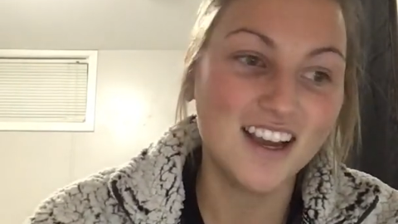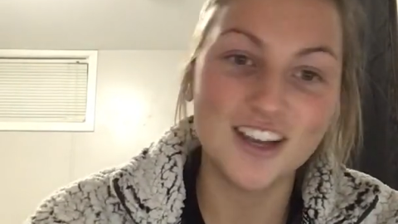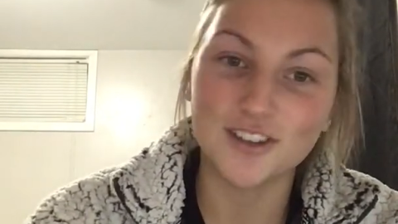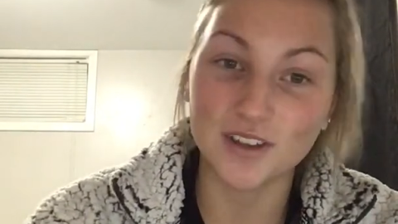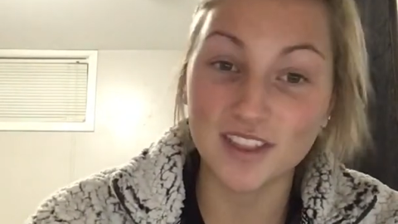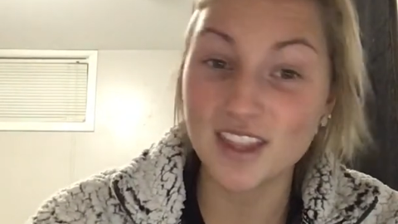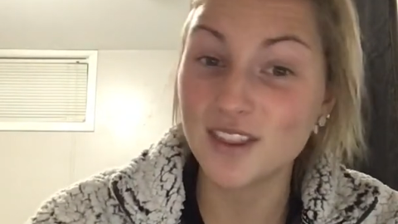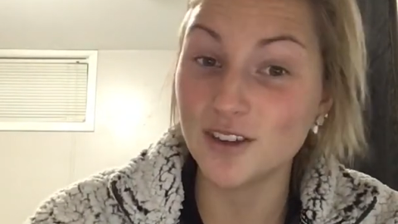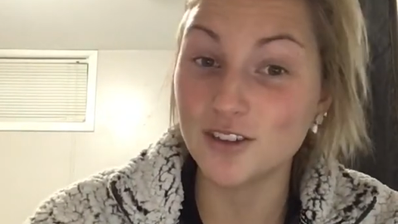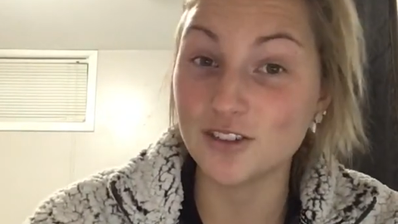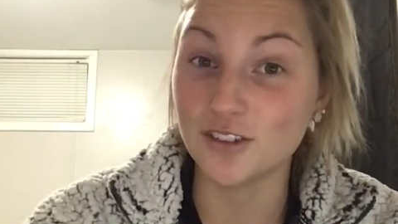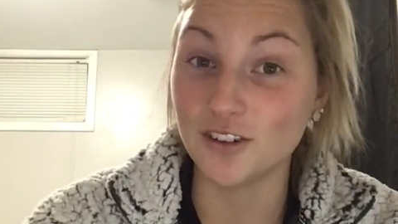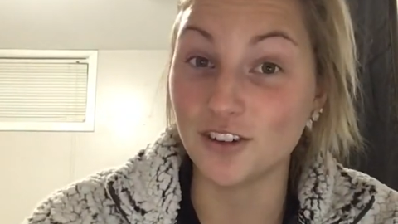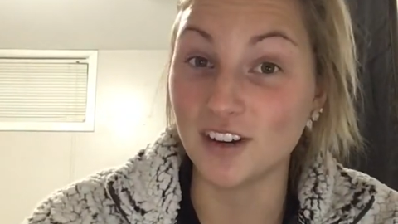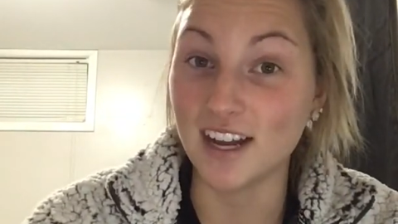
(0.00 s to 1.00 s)
So I thought those
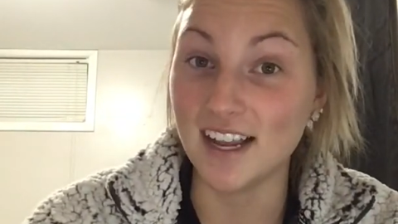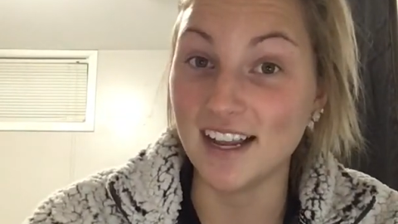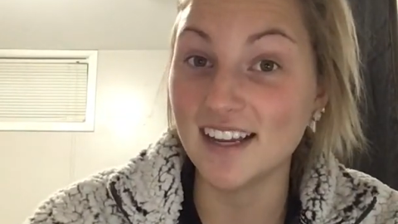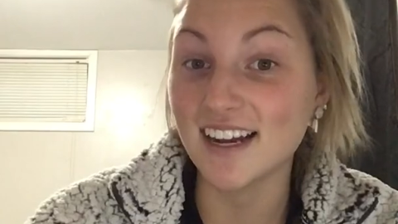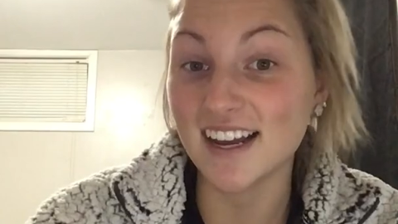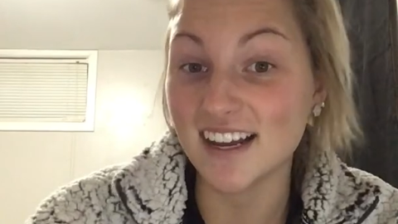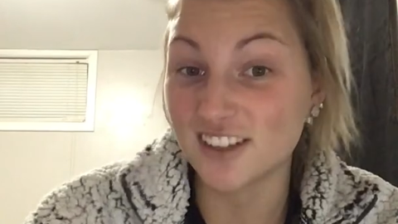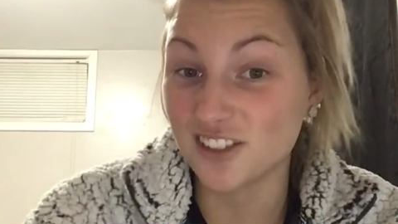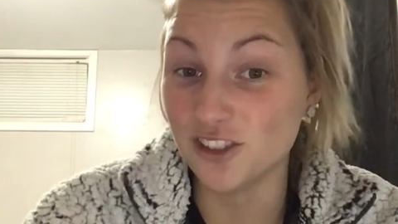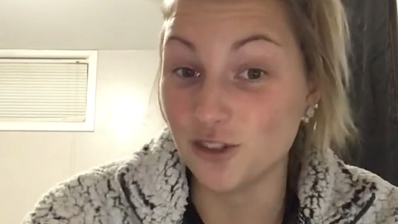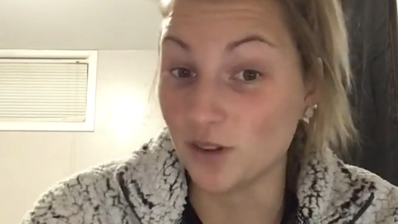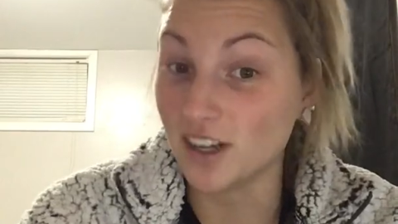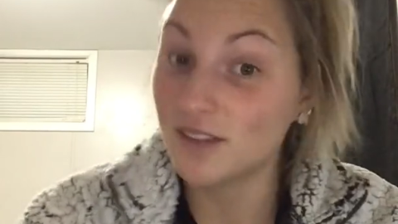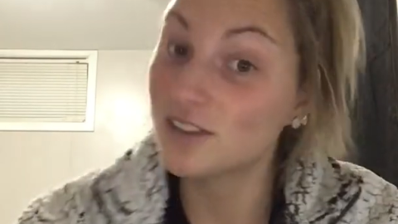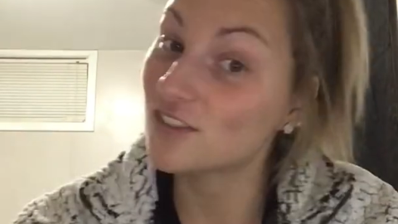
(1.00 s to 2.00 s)
were great, and I actually
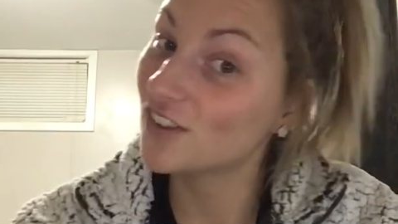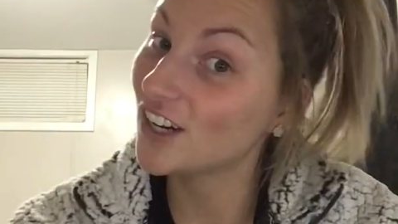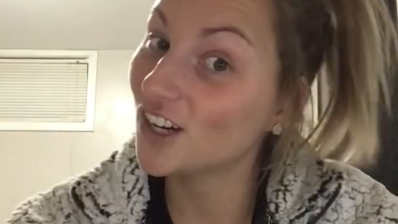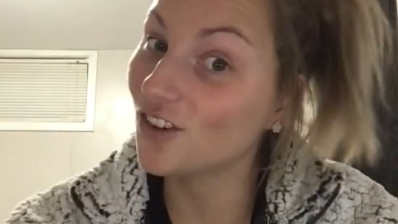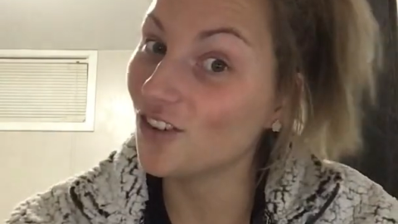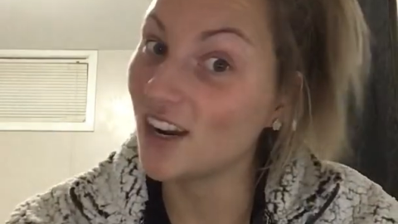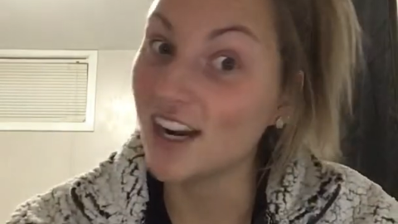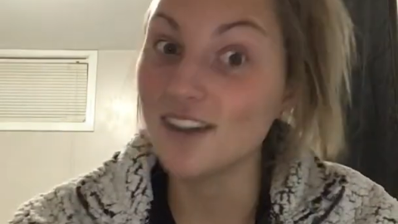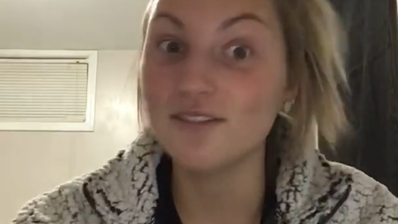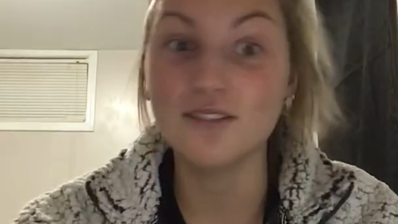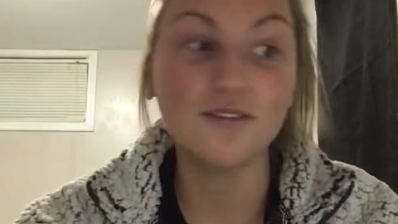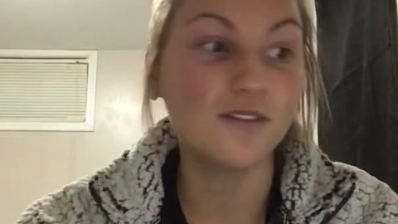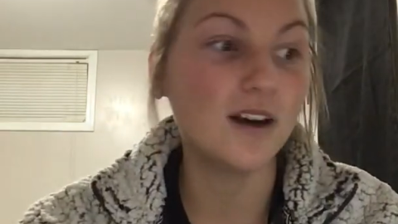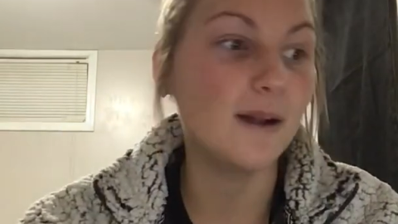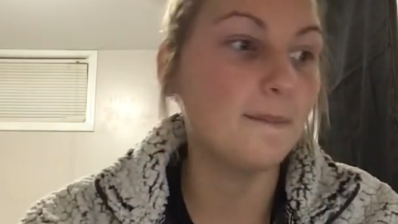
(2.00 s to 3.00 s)
enjoyed it. It was very creative
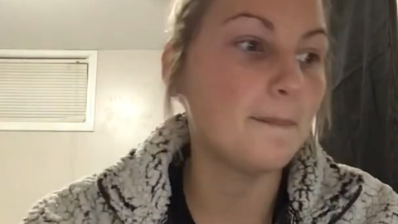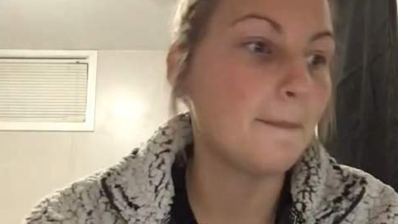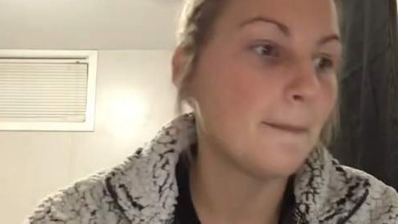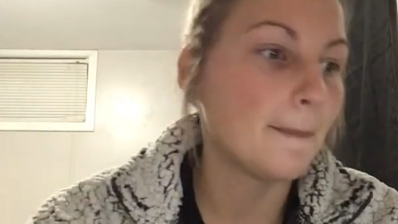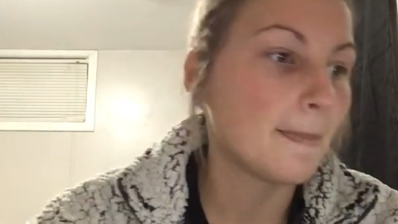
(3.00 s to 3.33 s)
and fun.